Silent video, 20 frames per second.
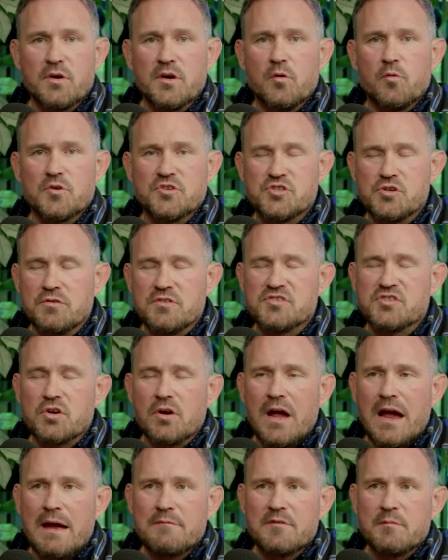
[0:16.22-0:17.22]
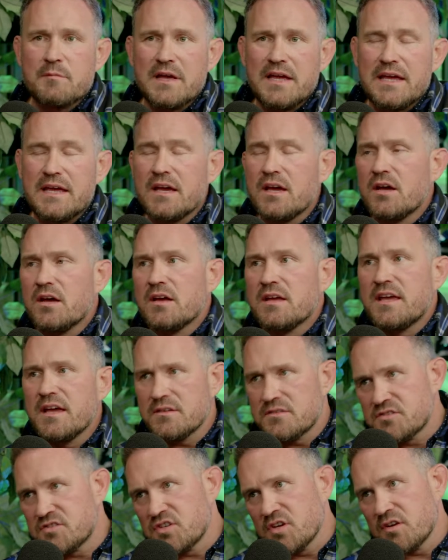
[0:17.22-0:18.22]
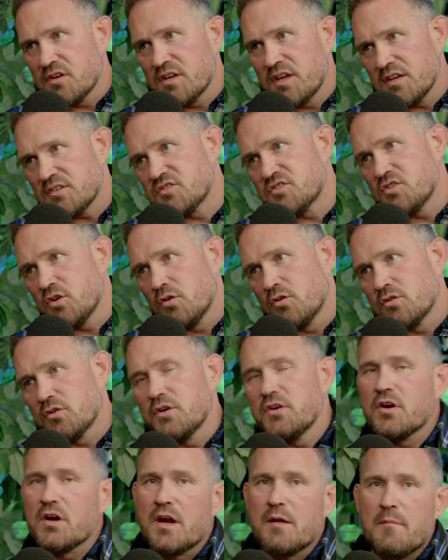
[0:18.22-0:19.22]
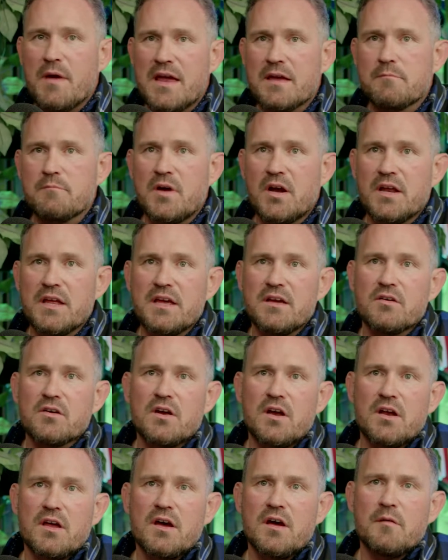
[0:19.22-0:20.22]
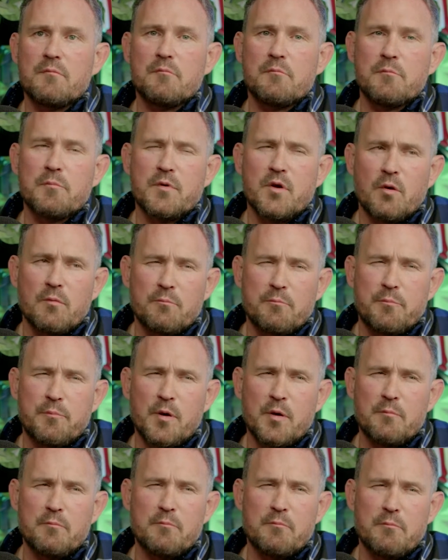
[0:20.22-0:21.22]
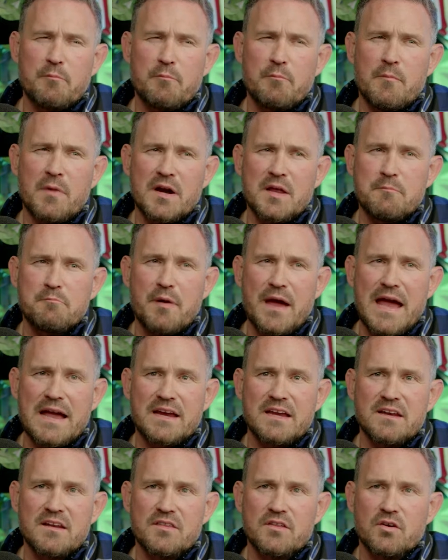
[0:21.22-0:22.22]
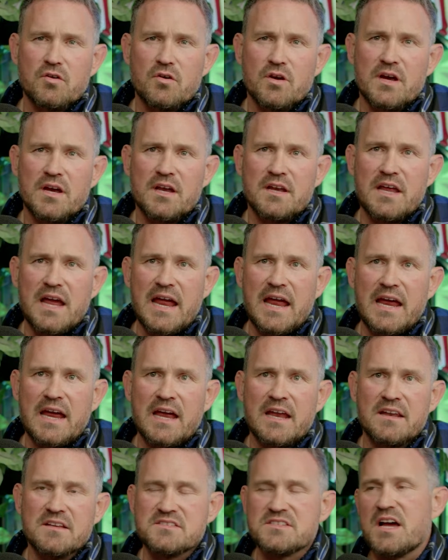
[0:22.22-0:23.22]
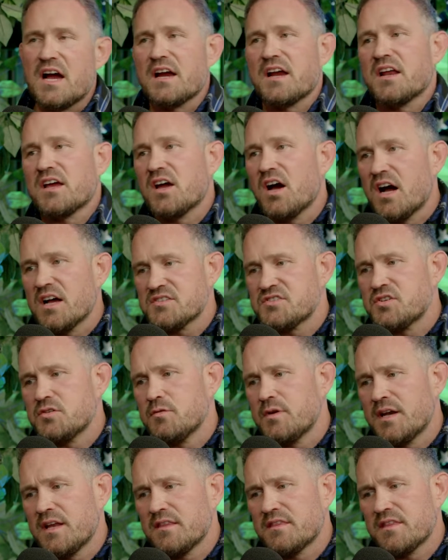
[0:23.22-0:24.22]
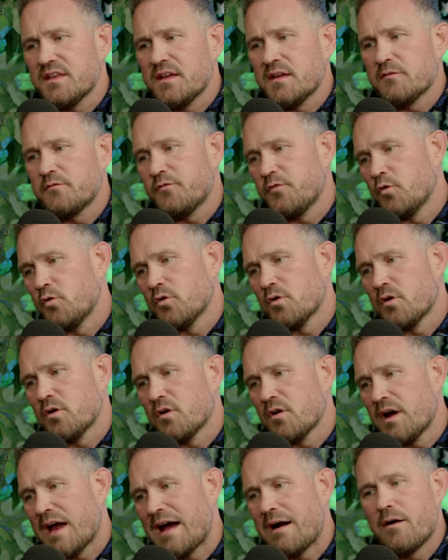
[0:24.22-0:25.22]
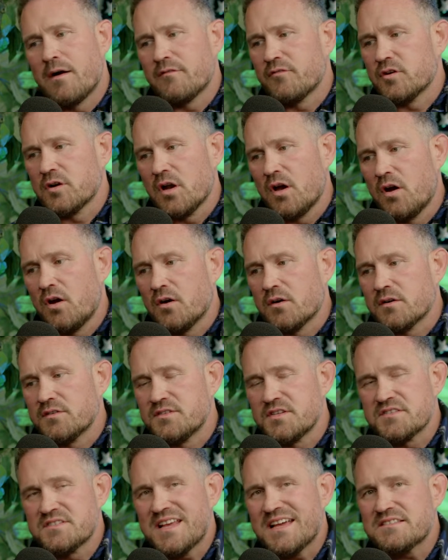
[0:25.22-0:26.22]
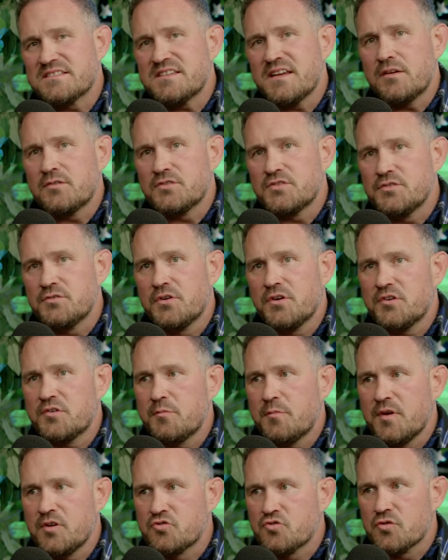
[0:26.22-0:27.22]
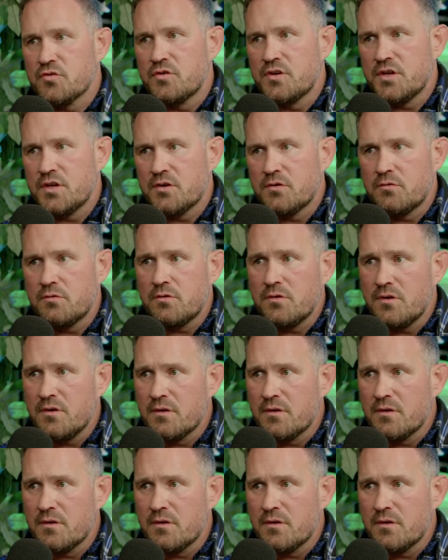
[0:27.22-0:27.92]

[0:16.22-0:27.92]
Hill, what you described to me, get solar, you're going to make money, you're going to go put money back into the grid, and it's not going to cost you anything for however long. Does that sound too good to be true to you?